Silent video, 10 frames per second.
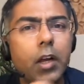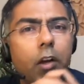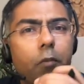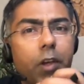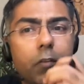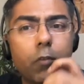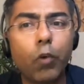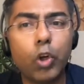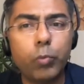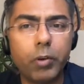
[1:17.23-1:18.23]
We have the
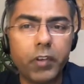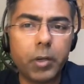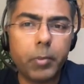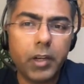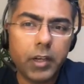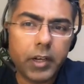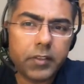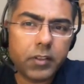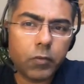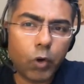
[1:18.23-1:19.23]
volume available. Let's
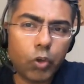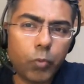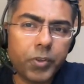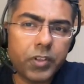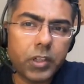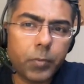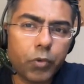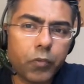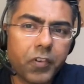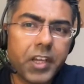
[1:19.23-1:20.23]
say the volume is in terms
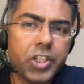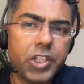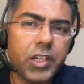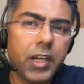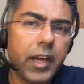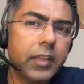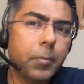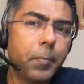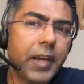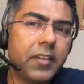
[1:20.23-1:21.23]
of kg and the
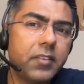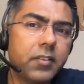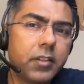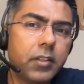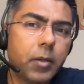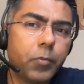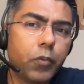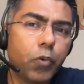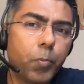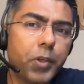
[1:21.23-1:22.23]
price is in terms of
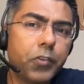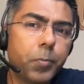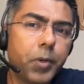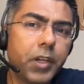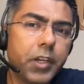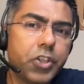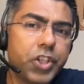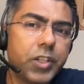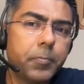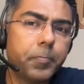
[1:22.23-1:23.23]
rupees per kg,
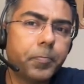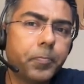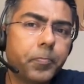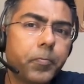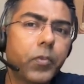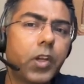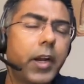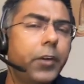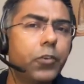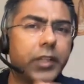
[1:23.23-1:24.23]

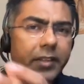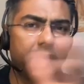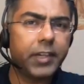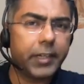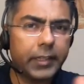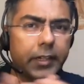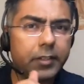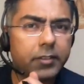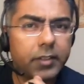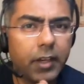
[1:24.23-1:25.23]
right? So that's data that
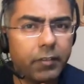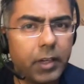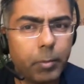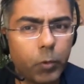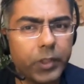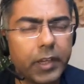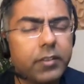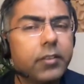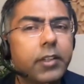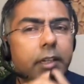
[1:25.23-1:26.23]
is available with
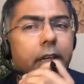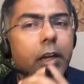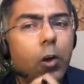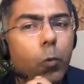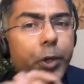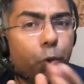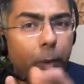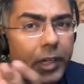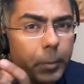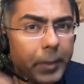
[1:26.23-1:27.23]
us. When you
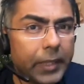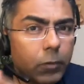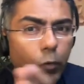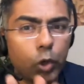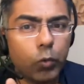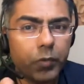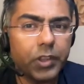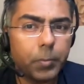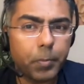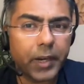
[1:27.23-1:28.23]
multiply the volume with
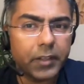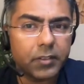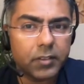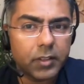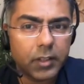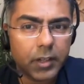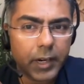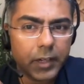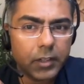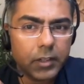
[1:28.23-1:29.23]
the price, right?